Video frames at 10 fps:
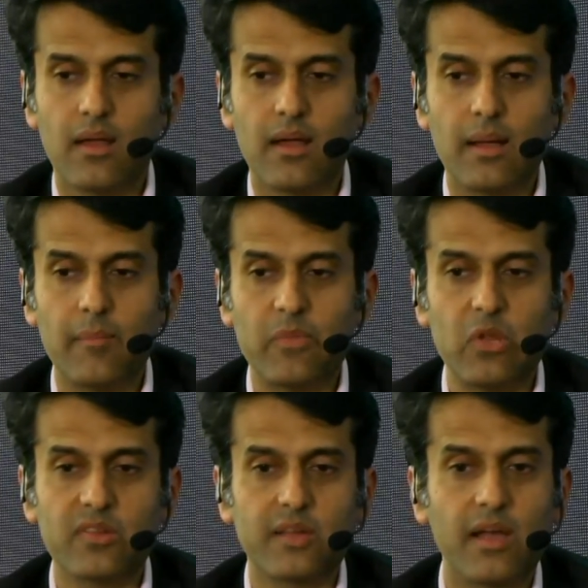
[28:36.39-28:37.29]
Um,
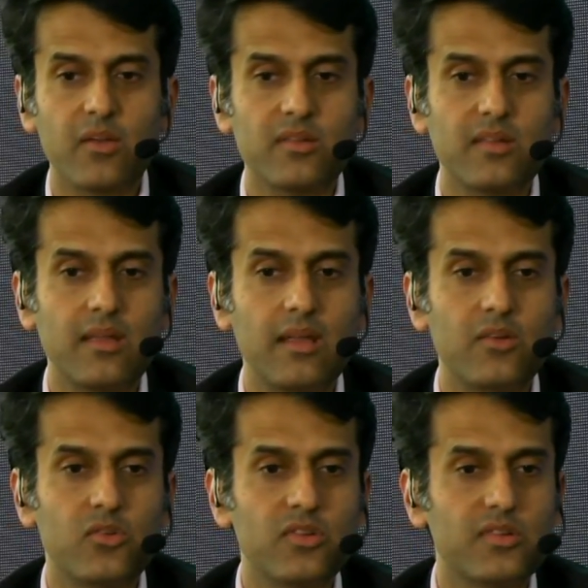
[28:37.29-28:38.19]
you're starting to see
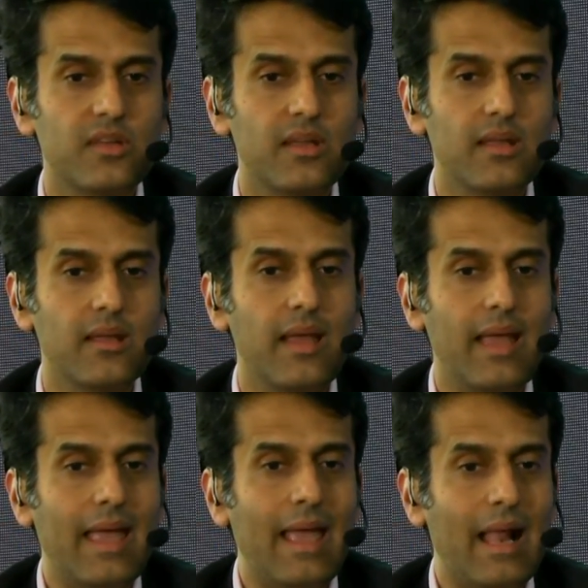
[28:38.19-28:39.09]
interesting
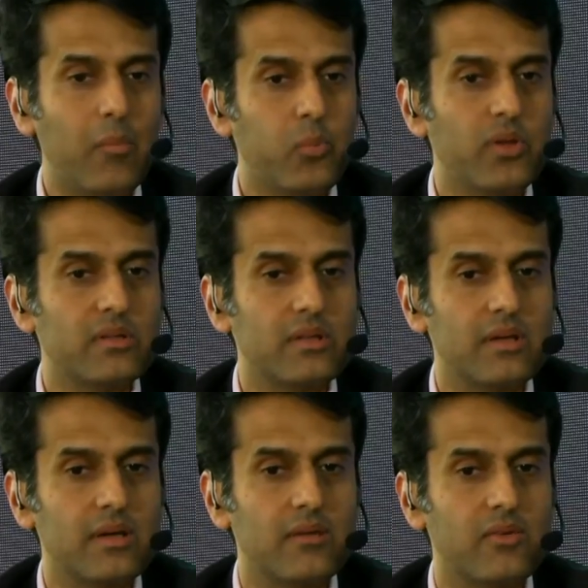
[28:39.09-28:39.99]
help with
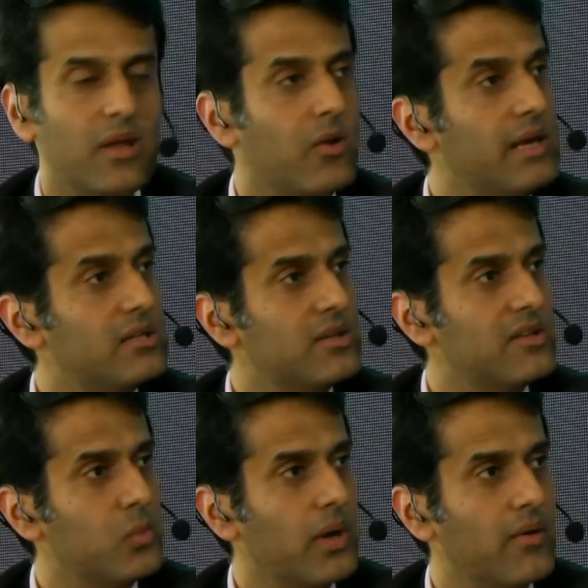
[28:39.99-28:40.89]
uh, regulation
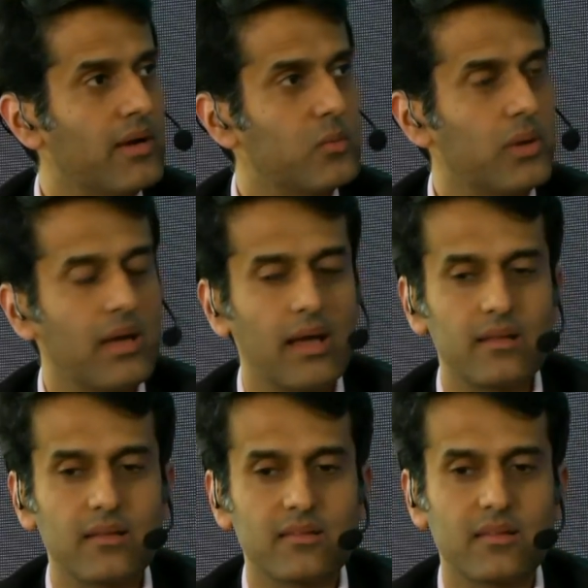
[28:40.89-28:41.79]
as well, right? We
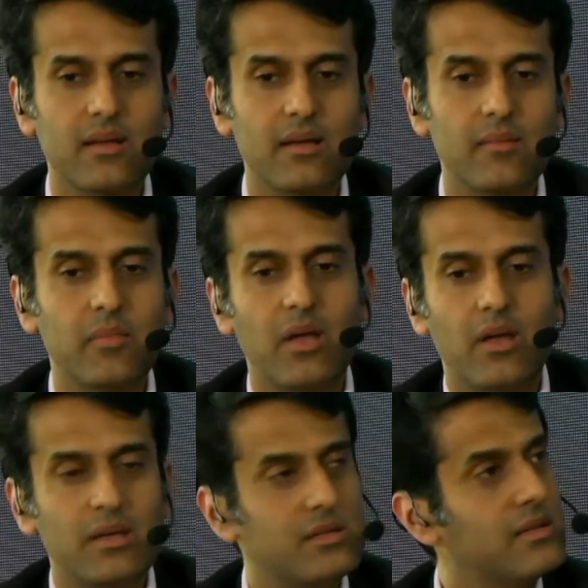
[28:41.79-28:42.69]
had this um,
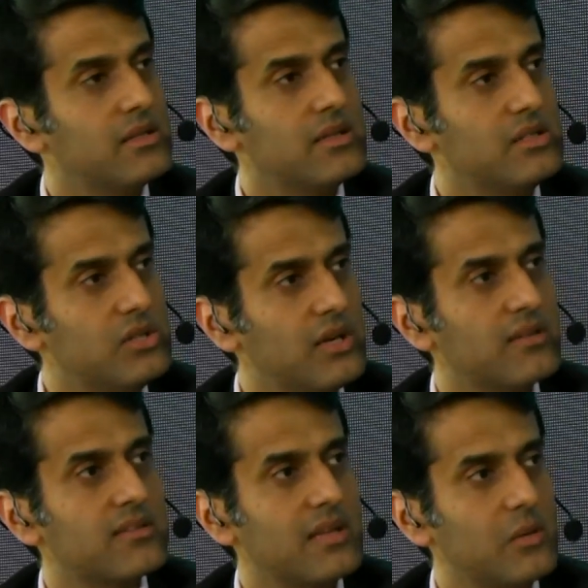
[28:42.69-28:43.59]
the, the
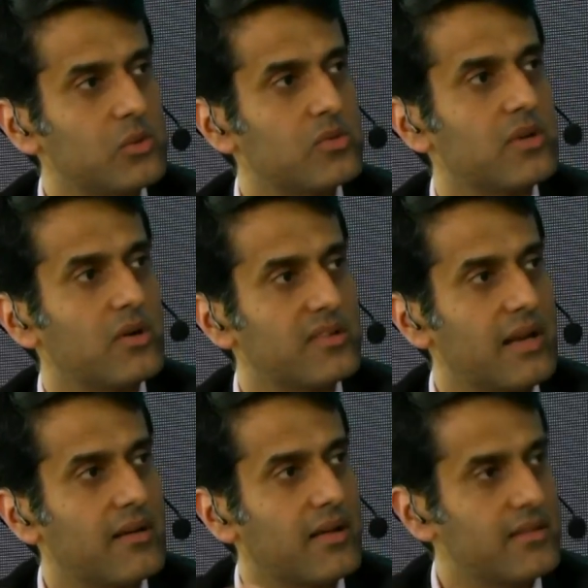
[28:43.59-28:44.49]
GST, which was trying to
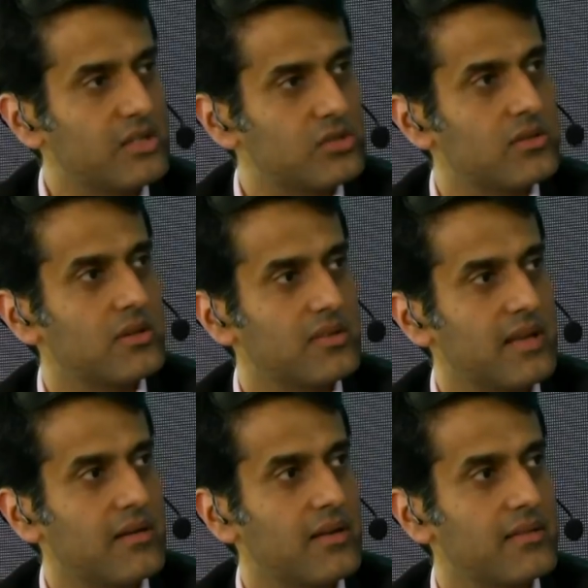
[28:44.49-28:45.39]
standardization, you know,
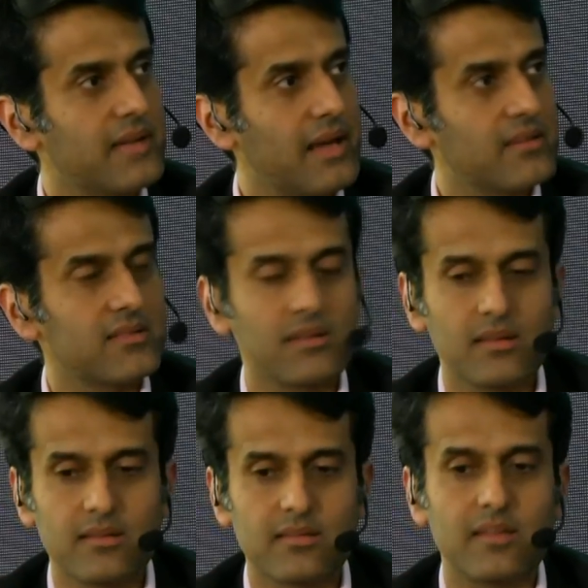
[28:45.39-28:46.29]
standardize
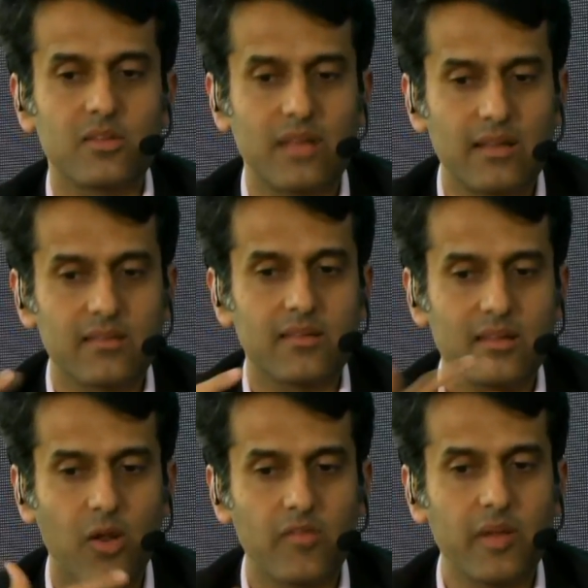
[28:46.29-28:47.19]
taxes, and so that's
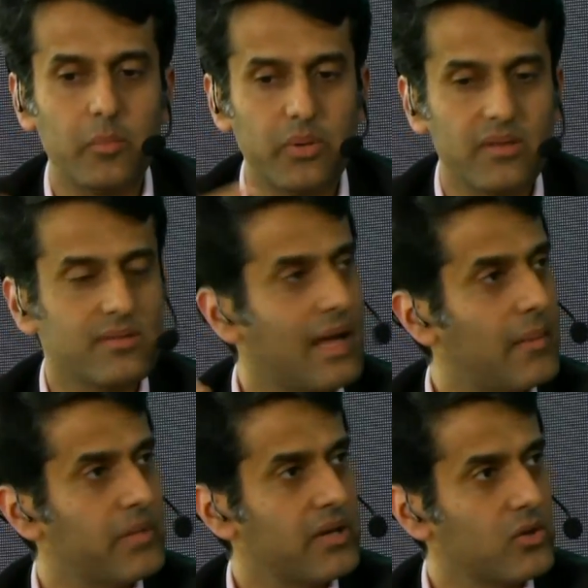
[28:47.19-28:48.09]
there's a lot of impetus
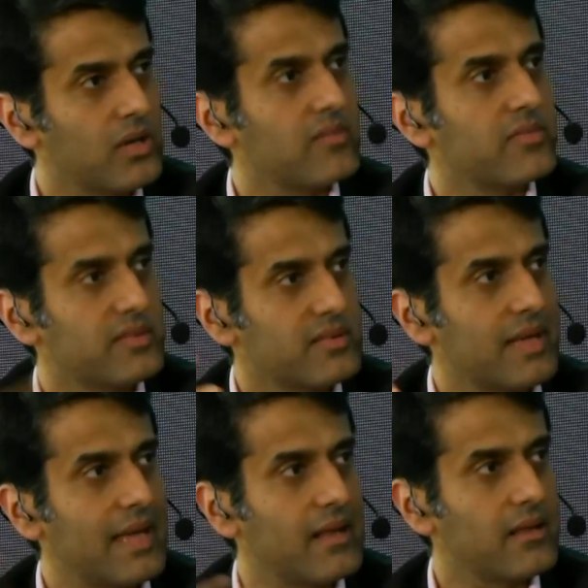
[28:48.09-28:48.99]
happening to kind of
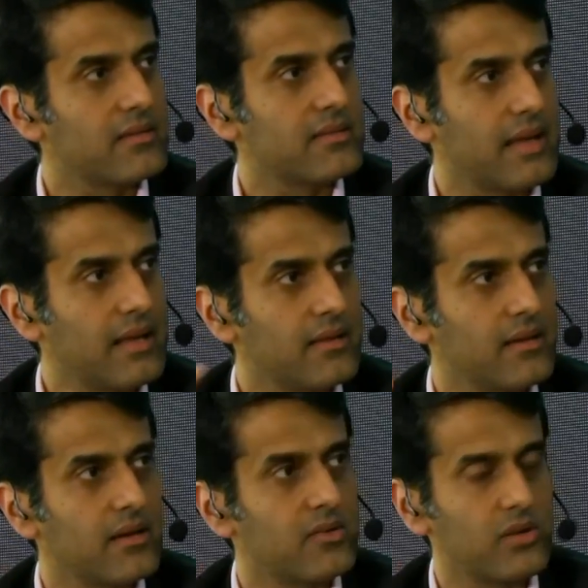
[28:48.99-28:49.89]
scale scale
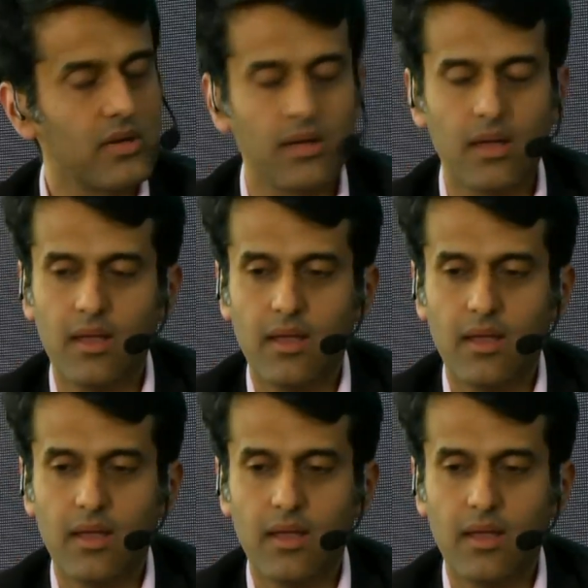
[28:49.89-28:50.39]
the country.